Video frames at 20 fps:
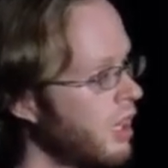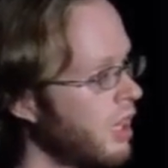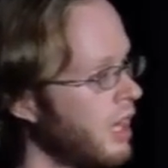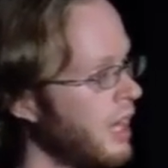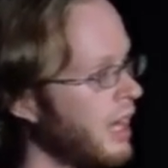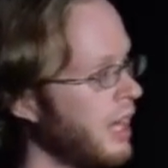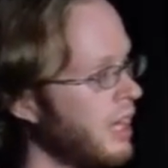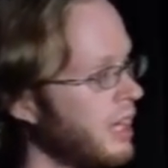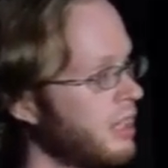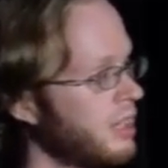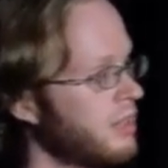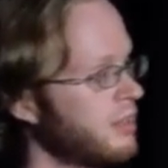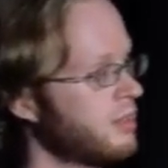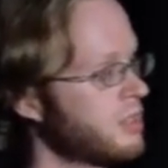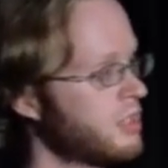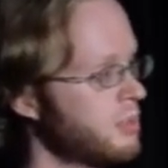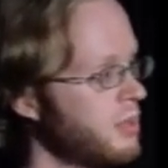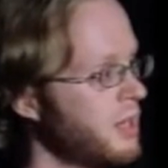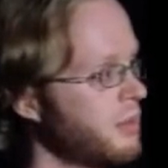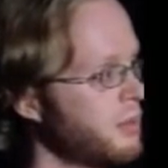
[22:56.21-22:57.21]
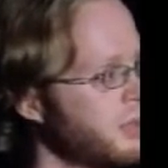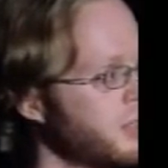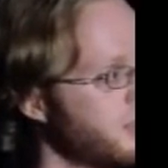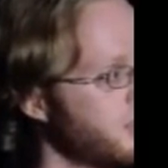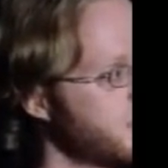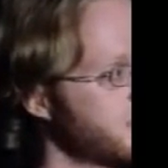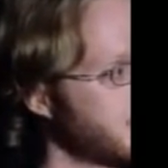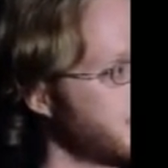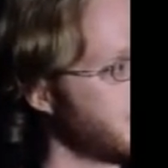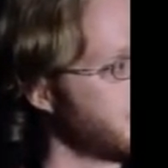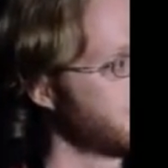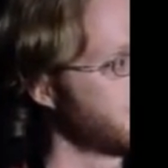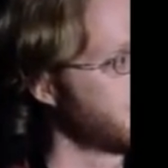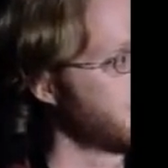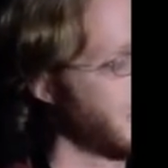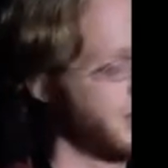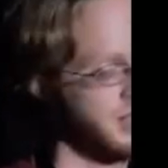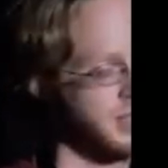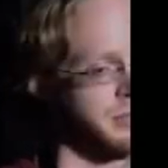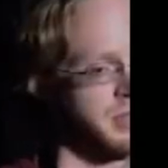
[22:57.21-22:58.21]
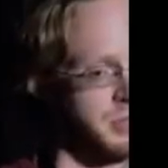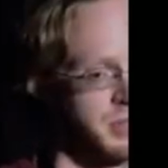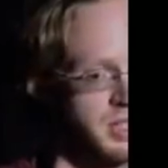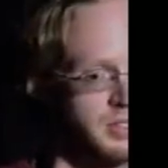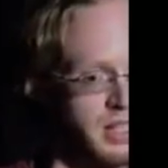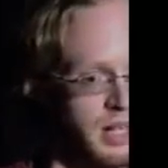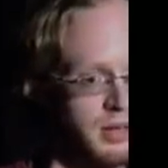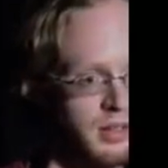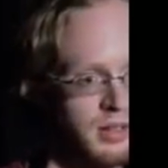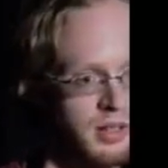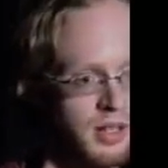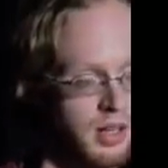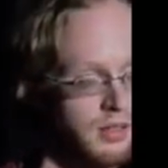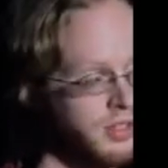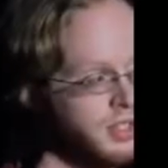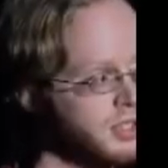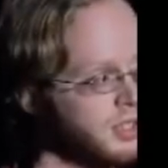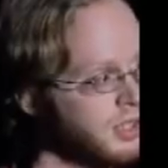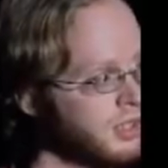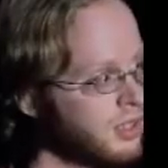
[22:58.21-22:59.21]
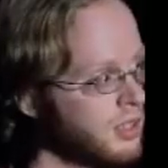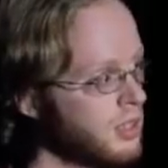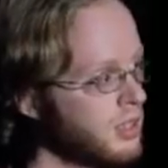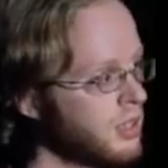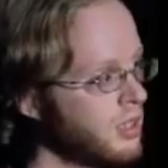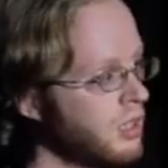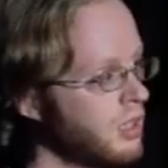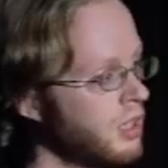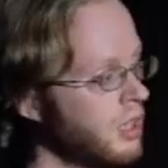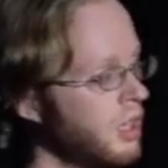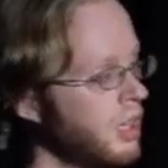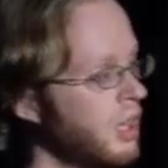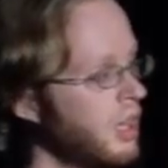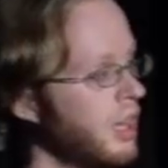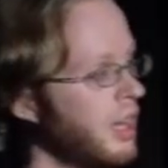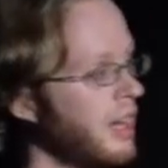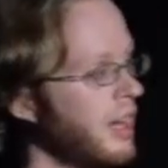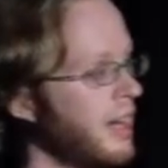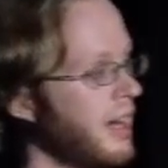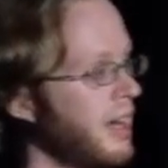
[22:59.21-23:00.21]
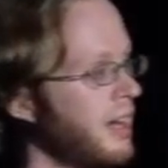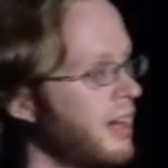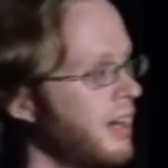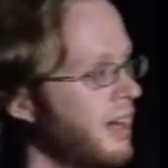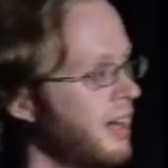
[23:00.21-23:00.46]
and to be able to use a custom speech grammar, obviously. And